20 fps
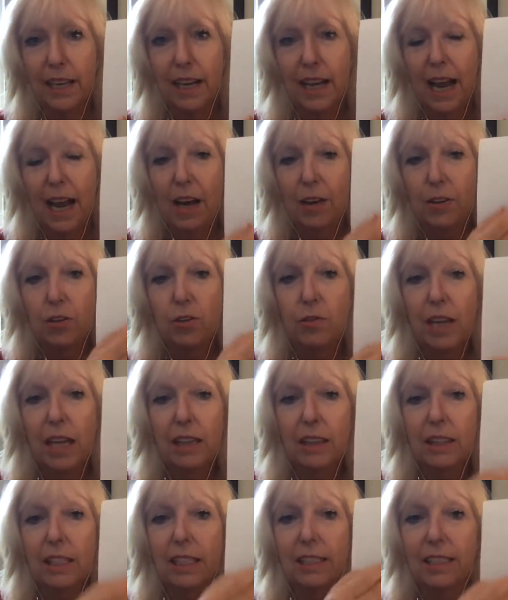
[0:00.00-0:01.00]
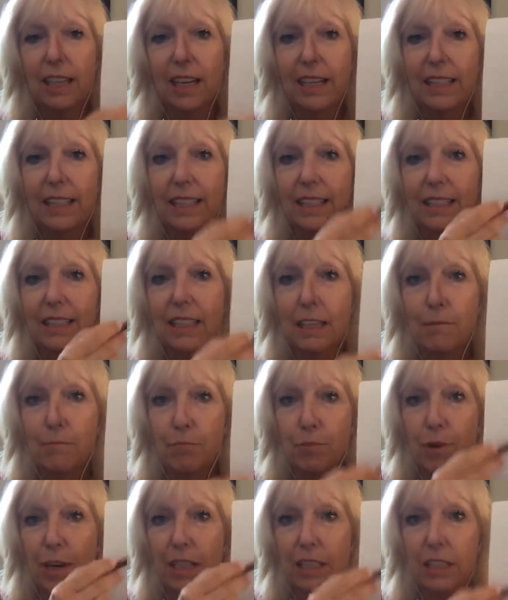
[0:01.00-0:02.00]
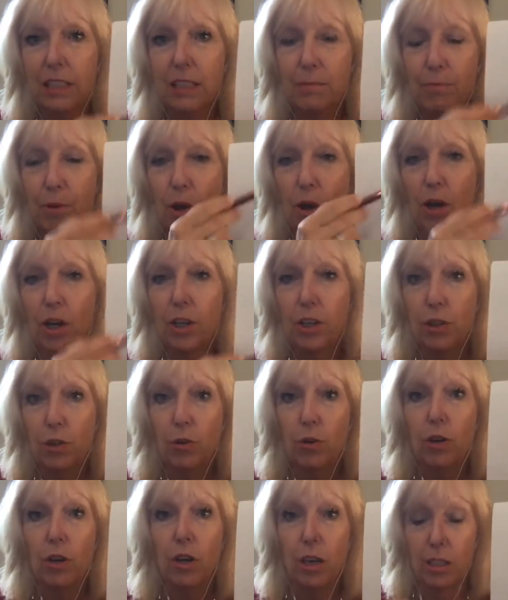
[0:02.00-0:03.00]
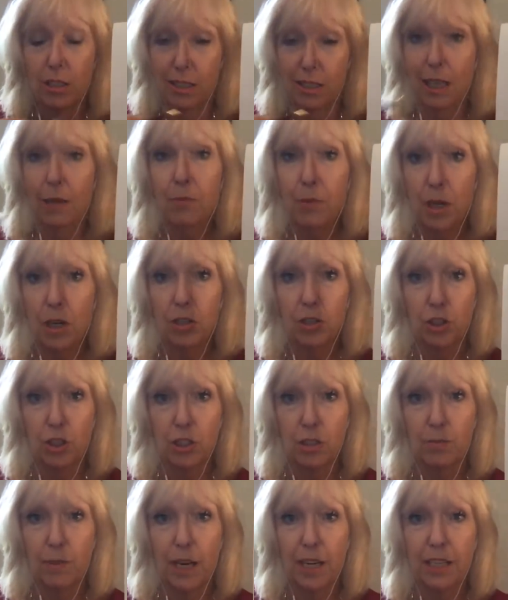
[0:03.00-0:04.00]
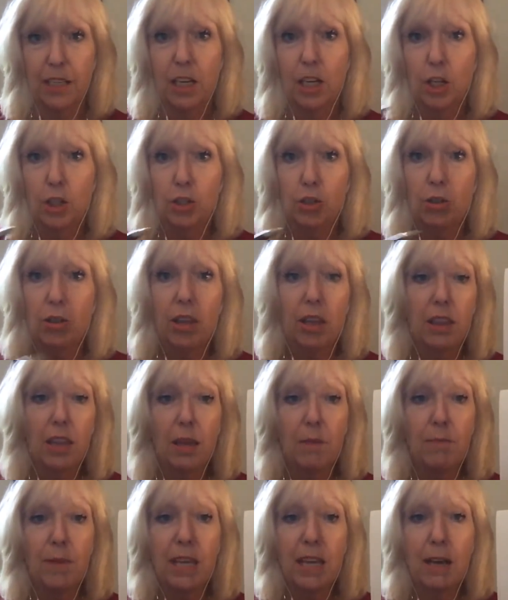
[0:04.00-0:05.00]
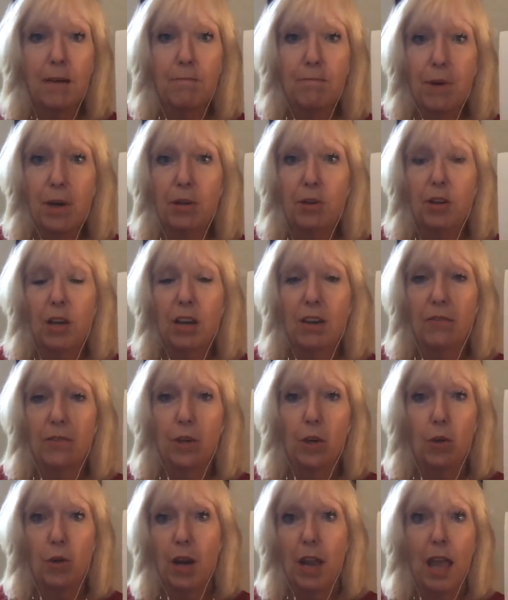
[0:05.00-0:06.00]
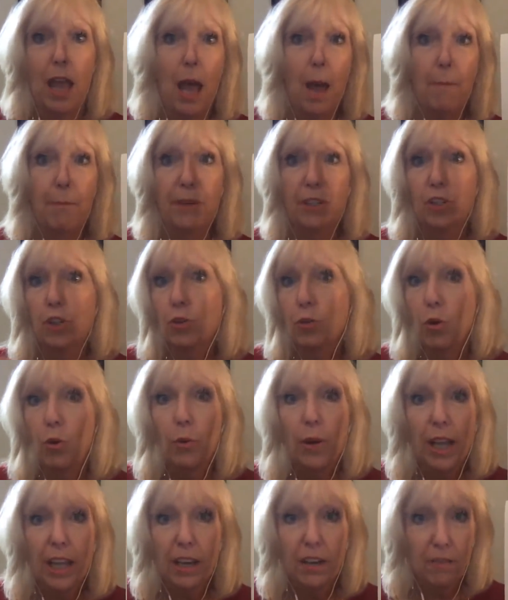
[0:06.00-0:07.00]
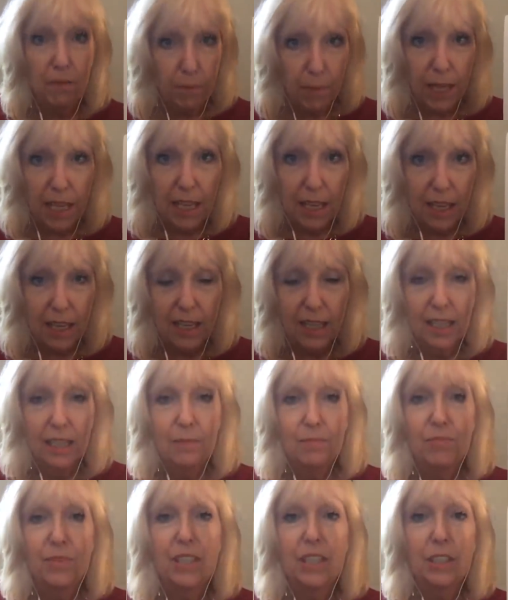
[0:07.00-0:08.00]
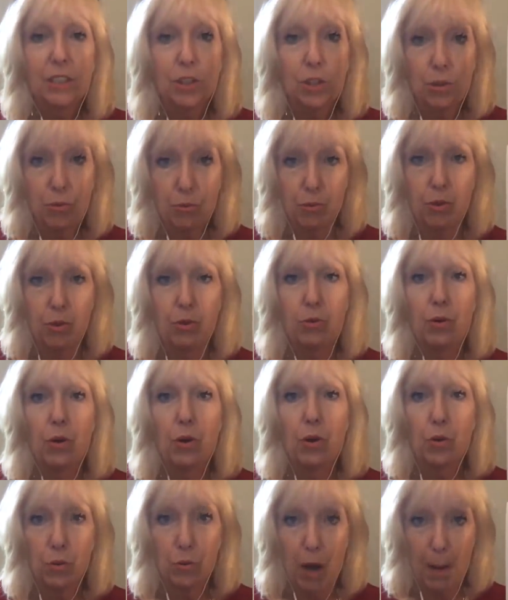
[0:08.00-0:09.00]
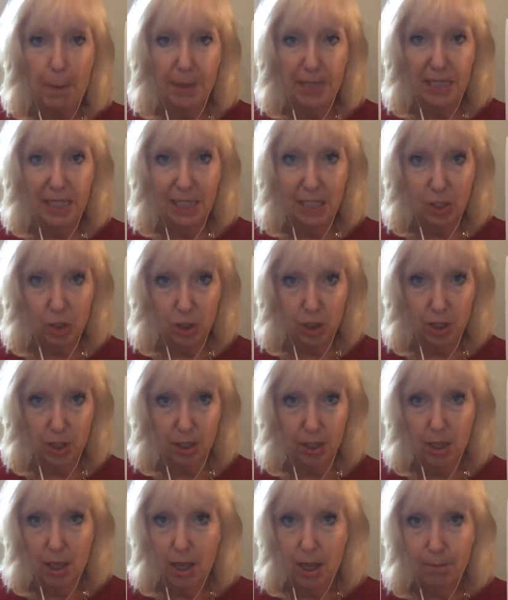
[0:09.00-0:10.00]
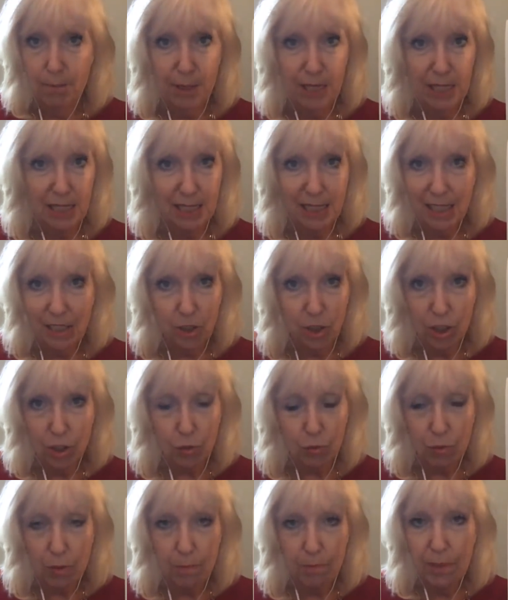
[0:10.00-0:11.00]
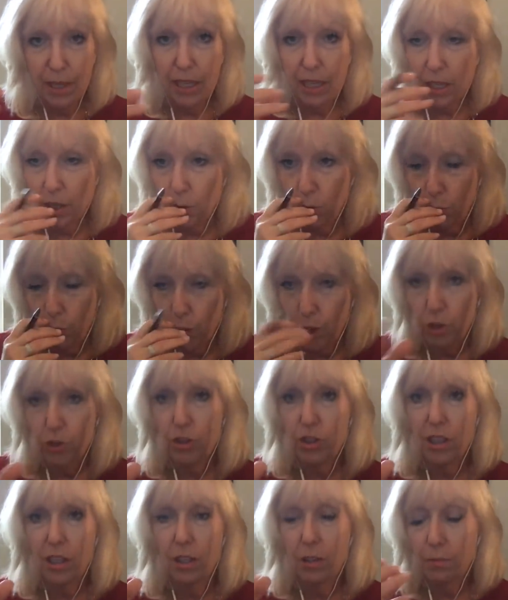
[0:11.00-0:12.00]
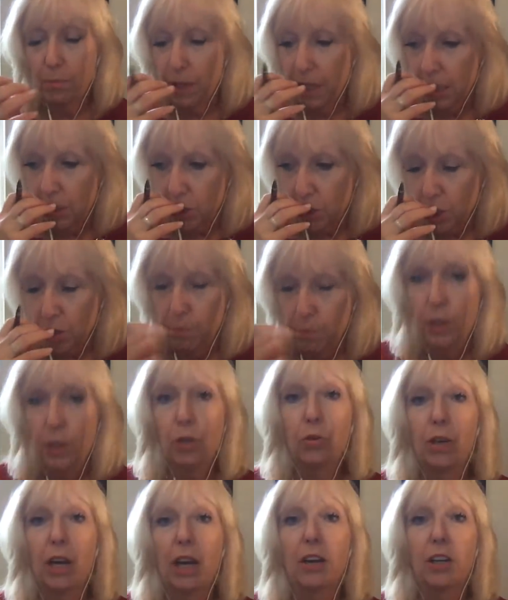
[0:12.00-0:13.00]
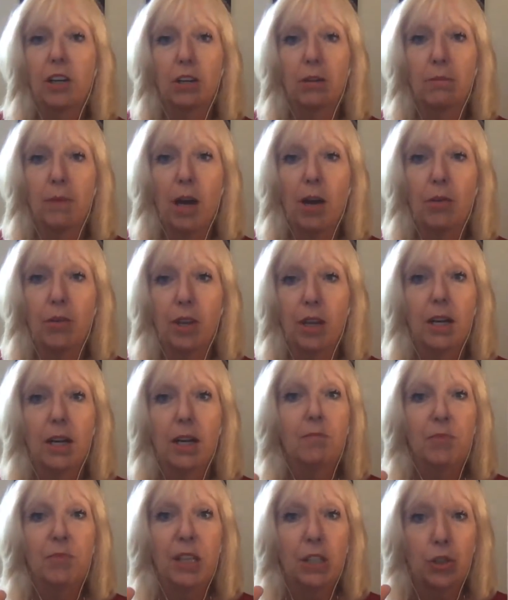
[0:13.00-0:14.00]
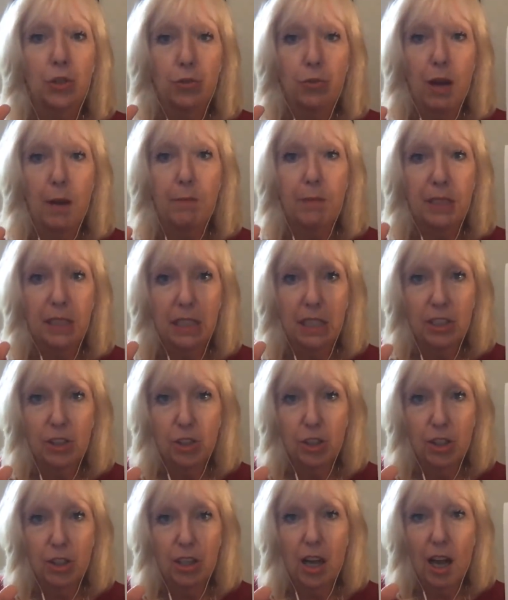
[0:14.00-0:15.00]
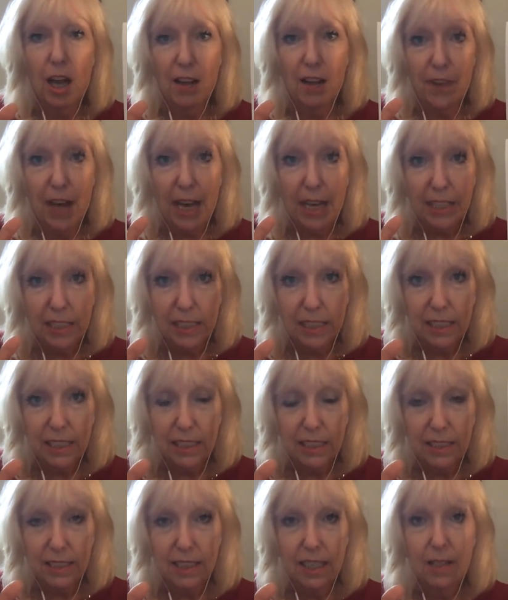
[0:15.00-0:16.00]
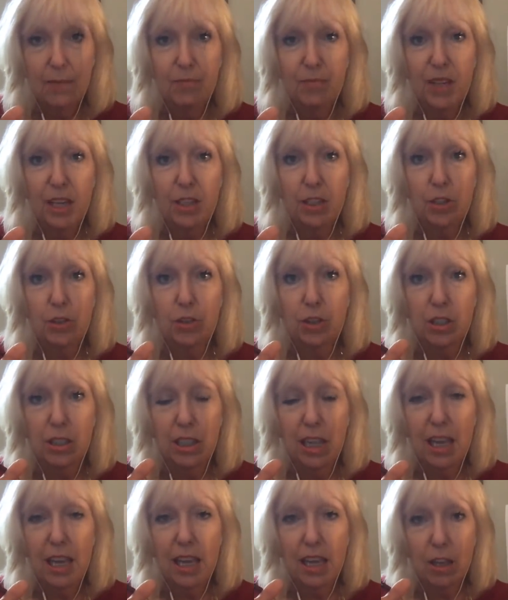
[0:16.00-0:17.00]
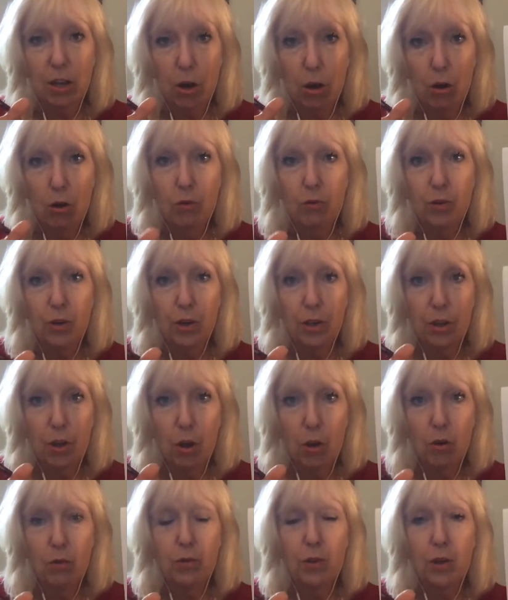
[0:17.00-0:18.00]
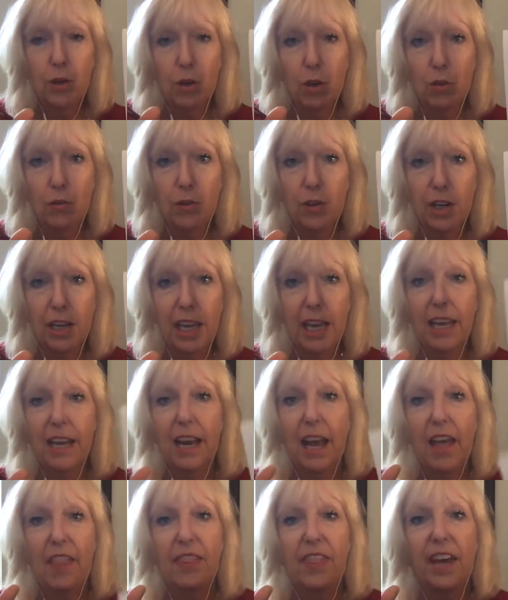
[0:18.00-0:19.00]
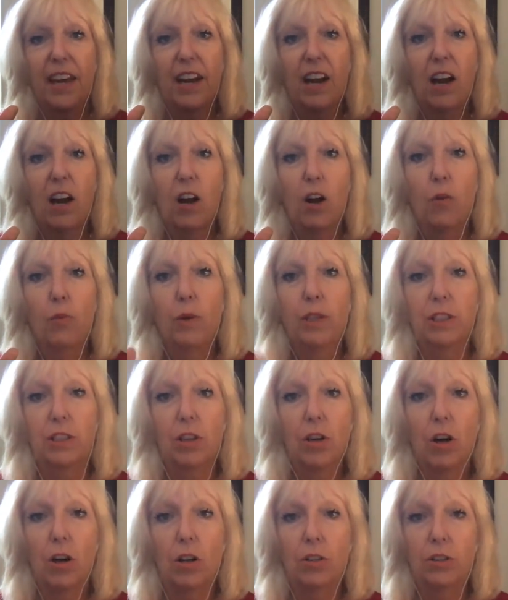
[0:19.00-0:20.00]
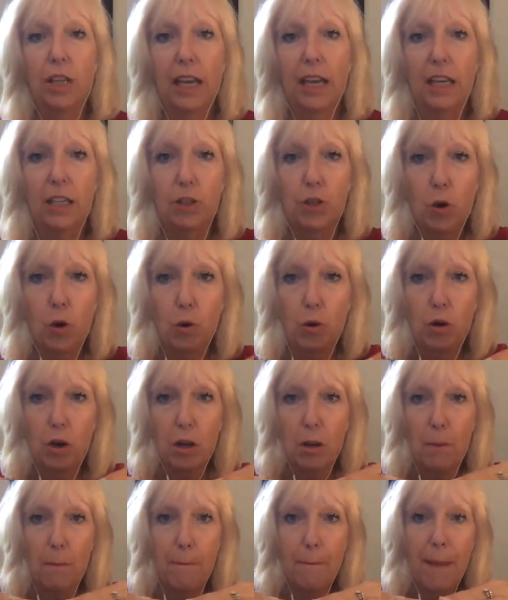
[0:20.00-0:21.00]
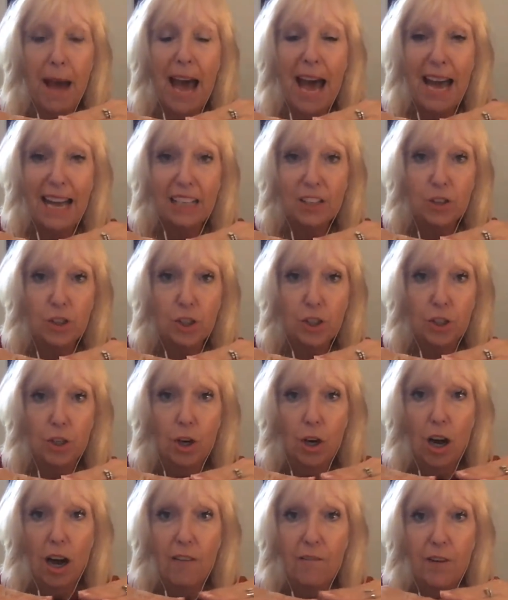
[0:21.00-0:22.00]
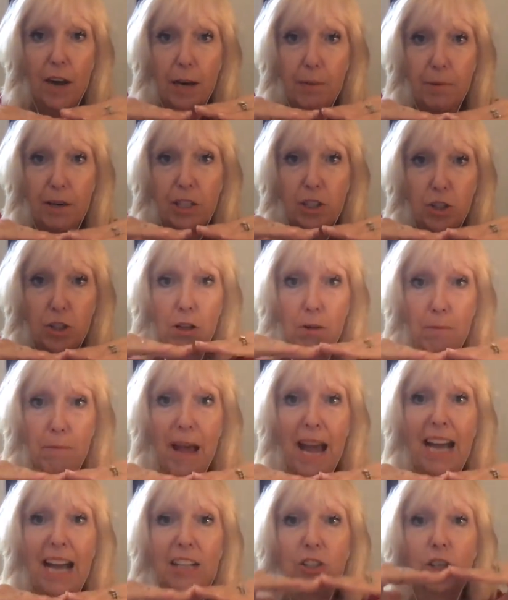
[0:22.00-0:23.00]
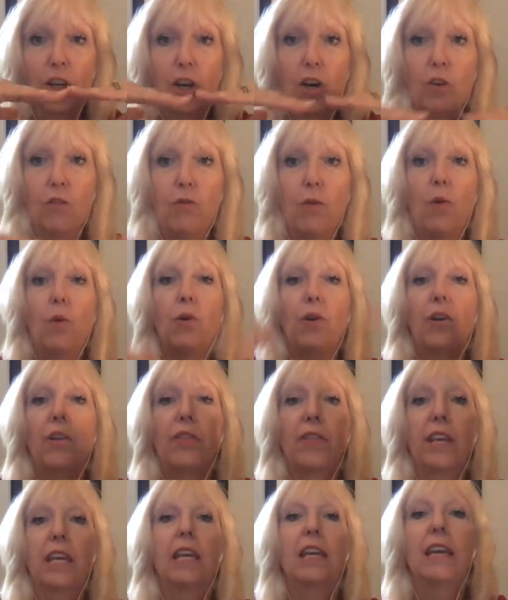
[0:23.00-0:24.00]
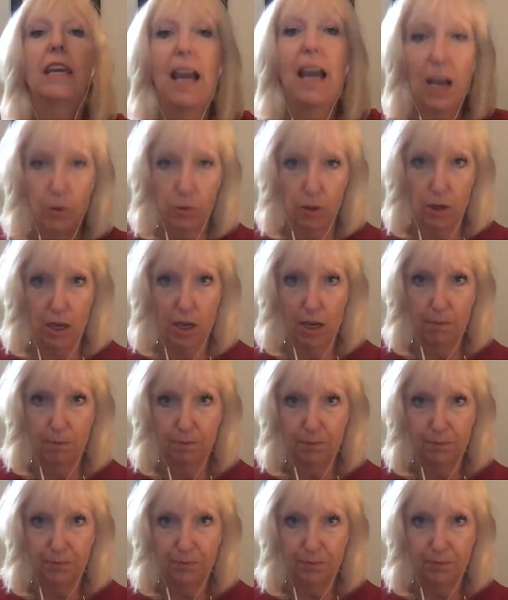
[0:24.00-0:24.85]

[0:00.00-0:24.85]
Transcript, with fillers: How you get these ideas impressed upon your subconscious mind so that they become part of your habitual way of being is through repetition. But it's not just repeating words that are being spewed out of your mouth, it's repetition of ideas that you're saying over and over and over again that are what's called a total match, a vibrational match for the outcome.